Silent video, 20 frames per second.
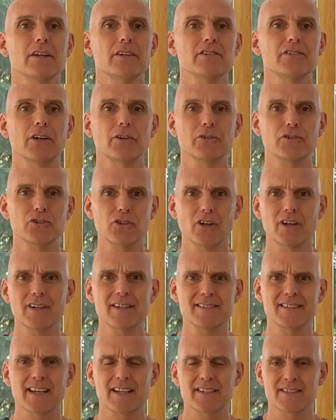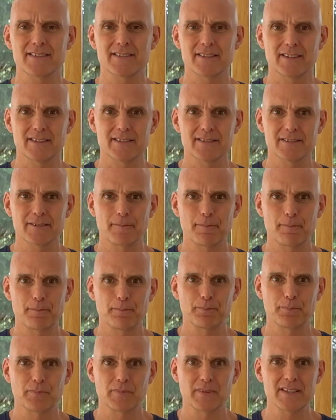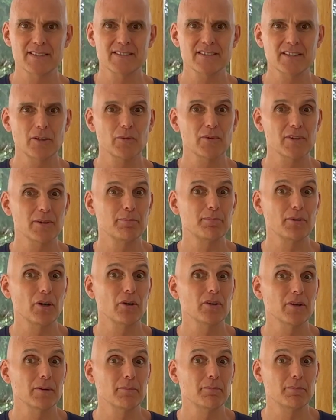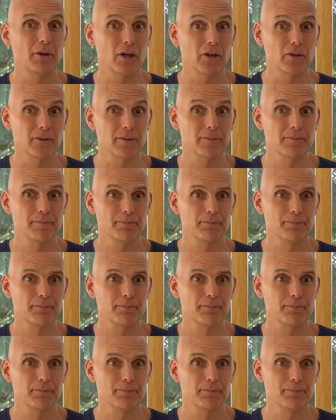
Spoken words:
So try this exercise. Let's start with a broken bone.